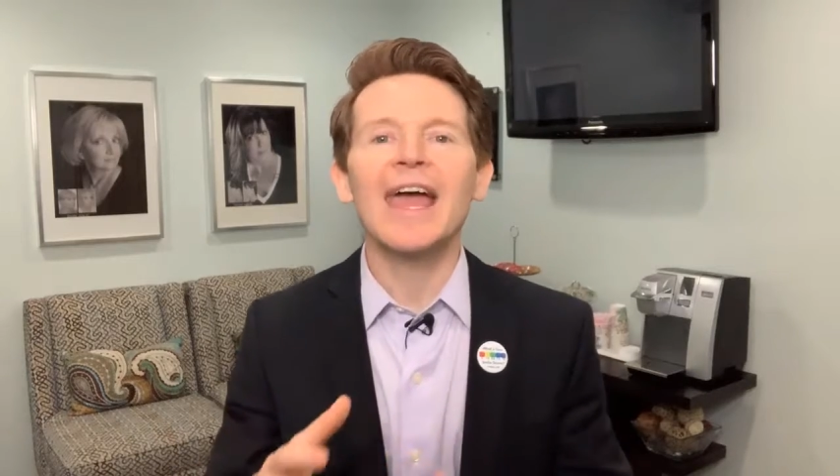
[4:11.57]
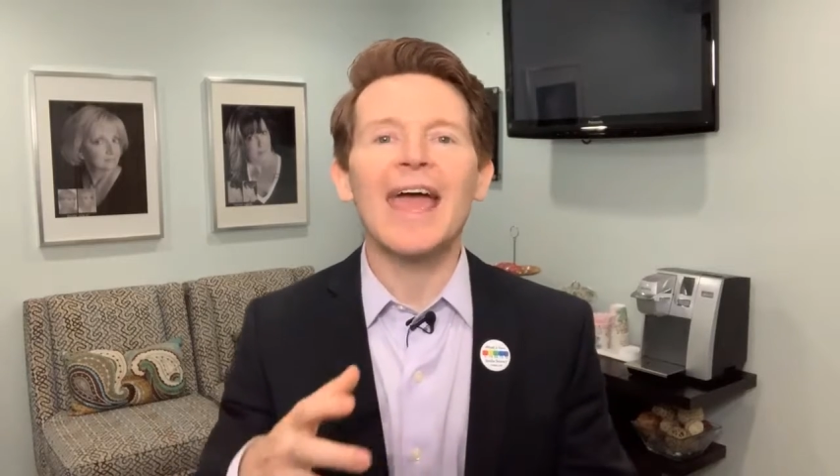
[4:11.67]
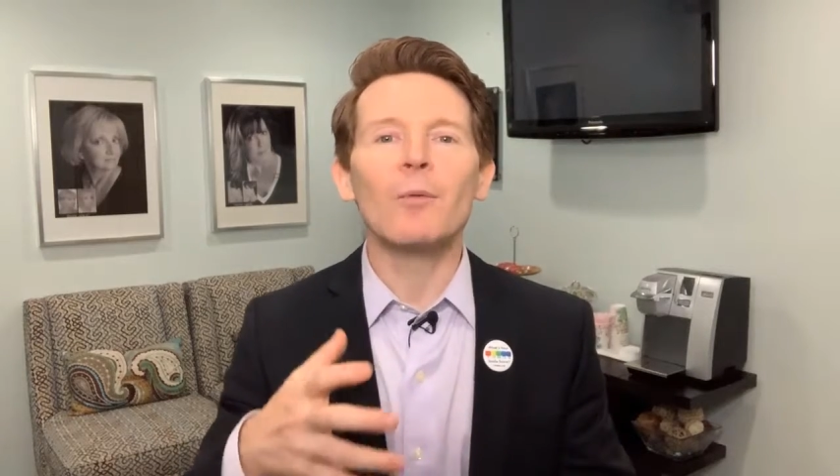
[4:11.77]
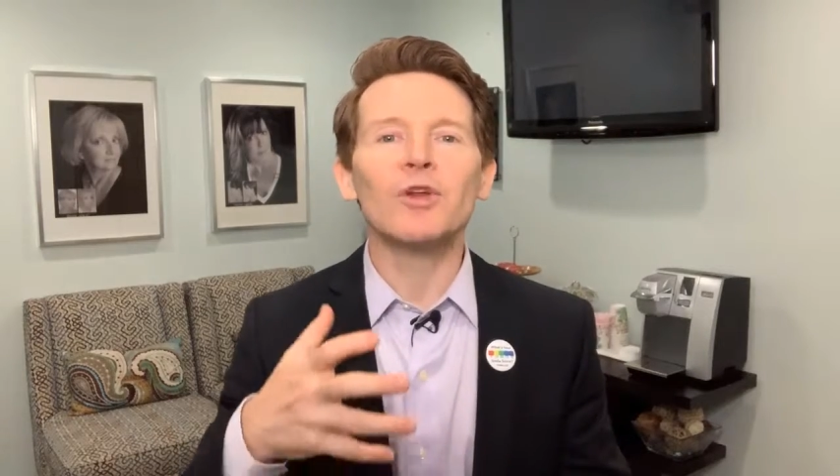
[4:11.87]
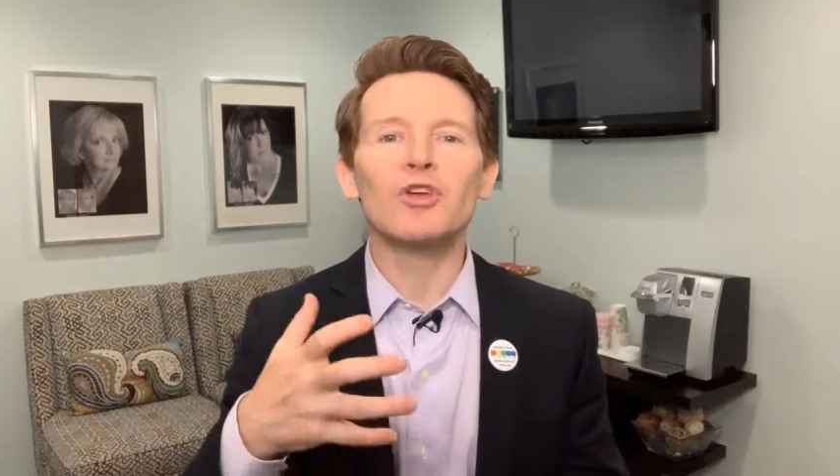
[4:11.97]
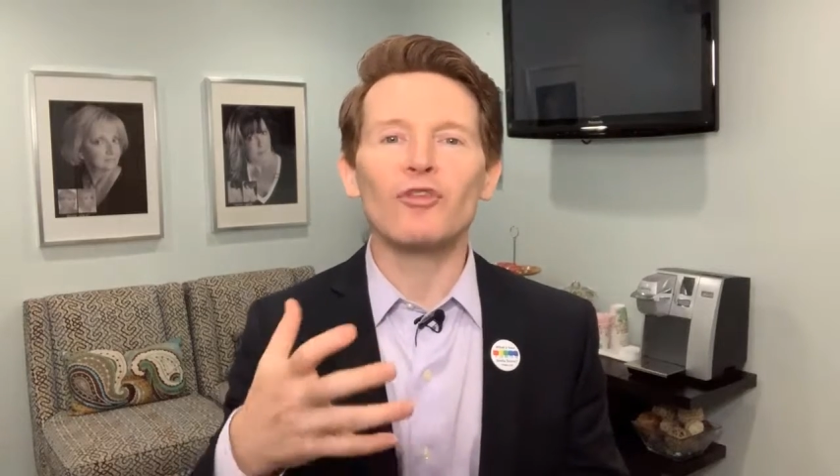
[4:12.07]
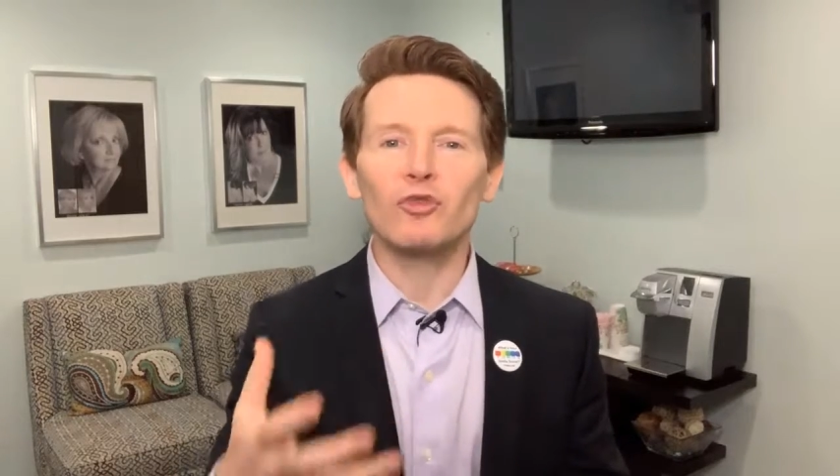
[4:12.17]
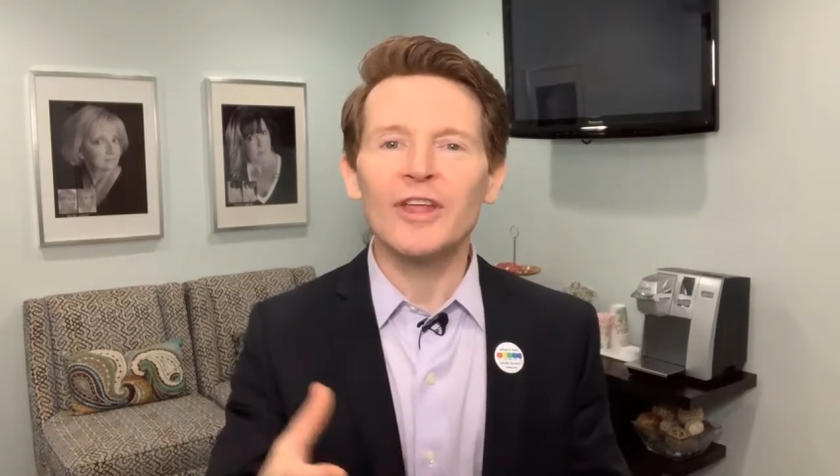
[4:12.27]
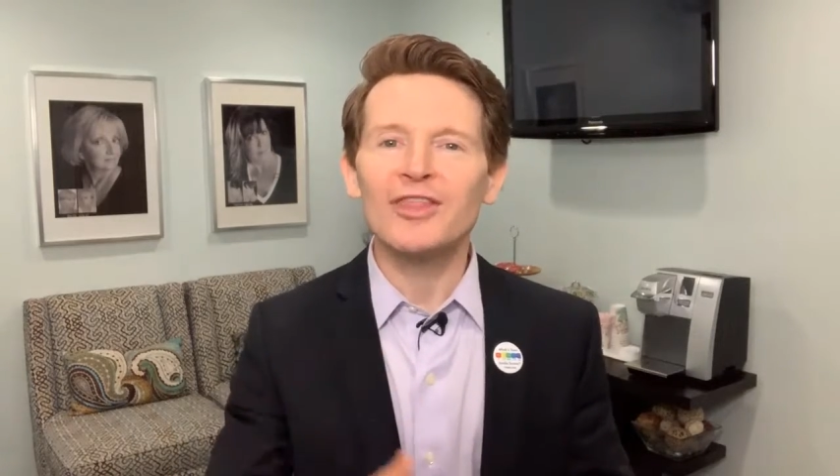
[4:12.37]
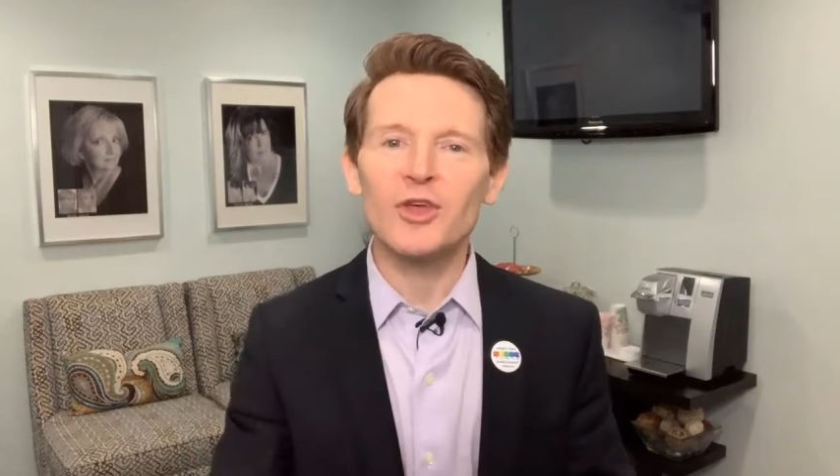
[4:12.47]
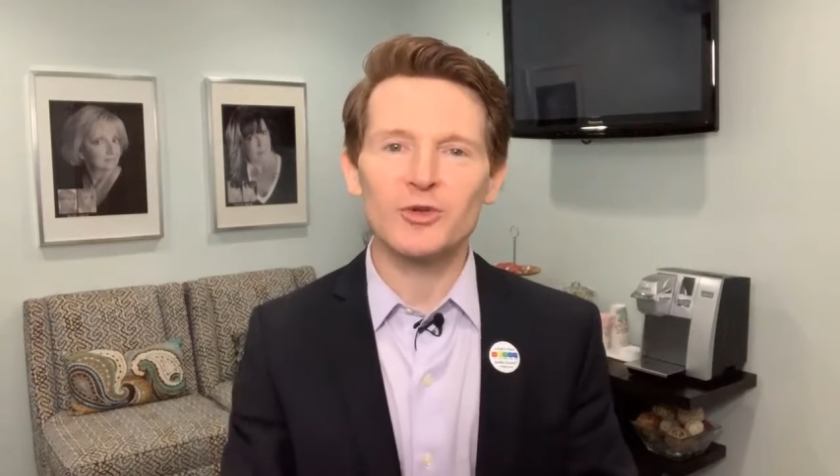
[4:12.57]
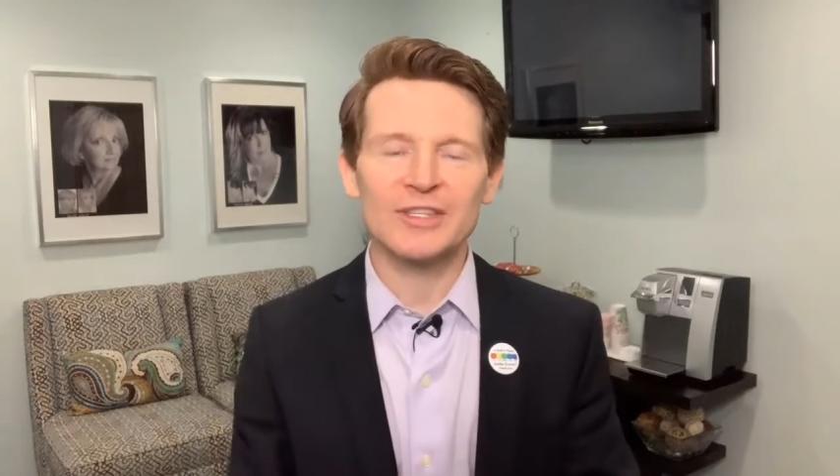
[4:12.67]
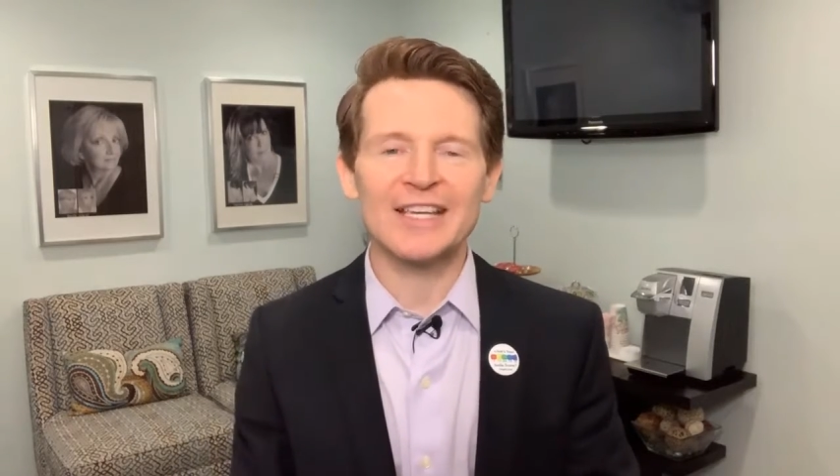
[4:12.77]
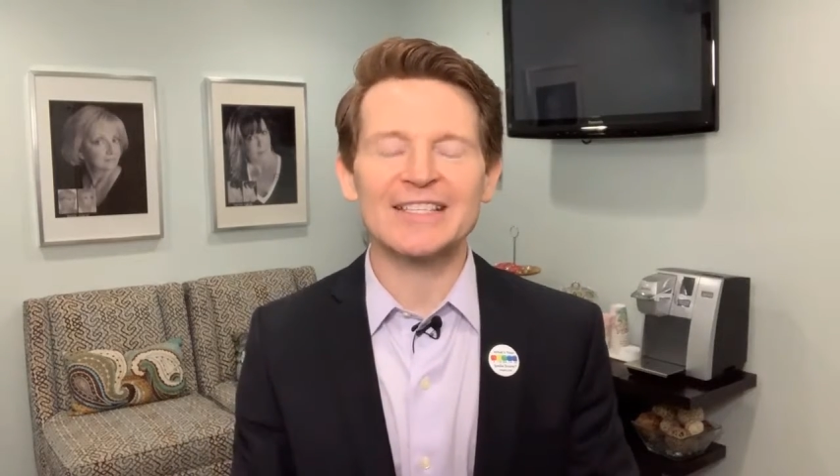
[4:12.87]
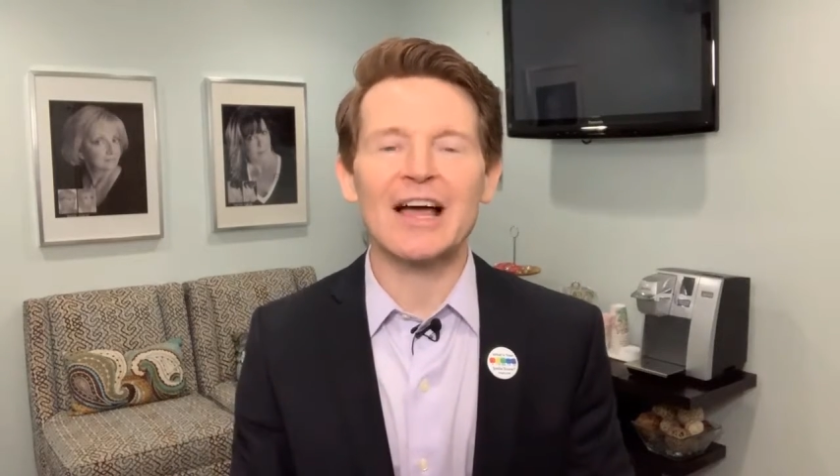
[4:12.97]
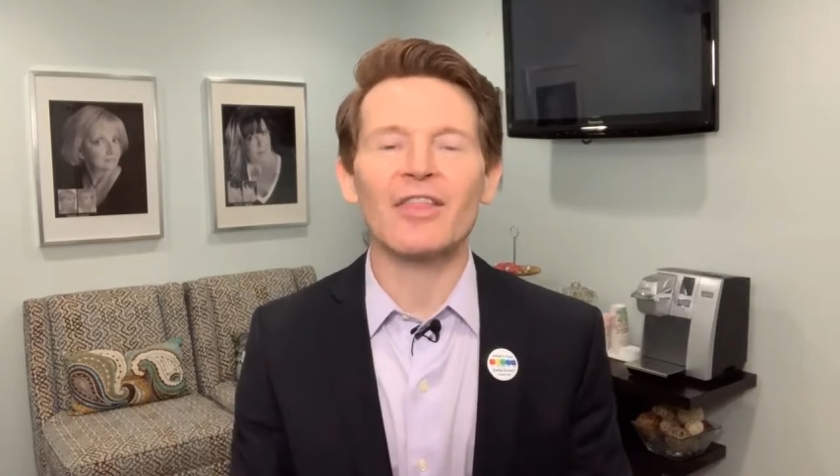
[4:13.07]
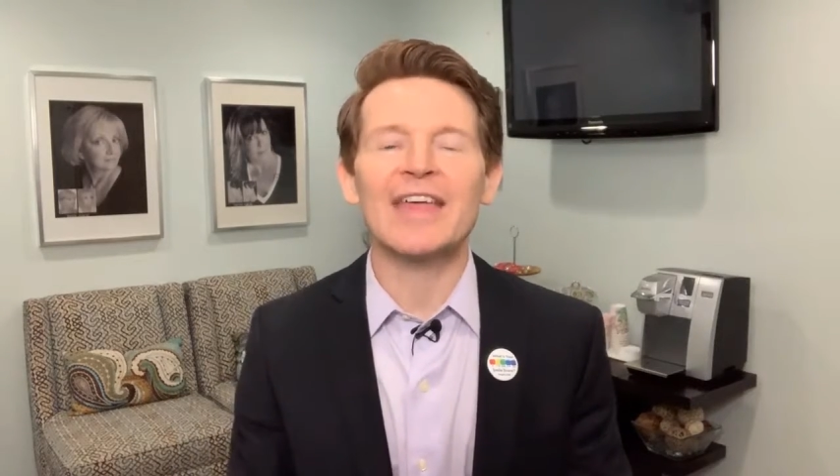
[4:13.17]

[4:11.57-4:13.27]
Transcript: And when you have written those things out,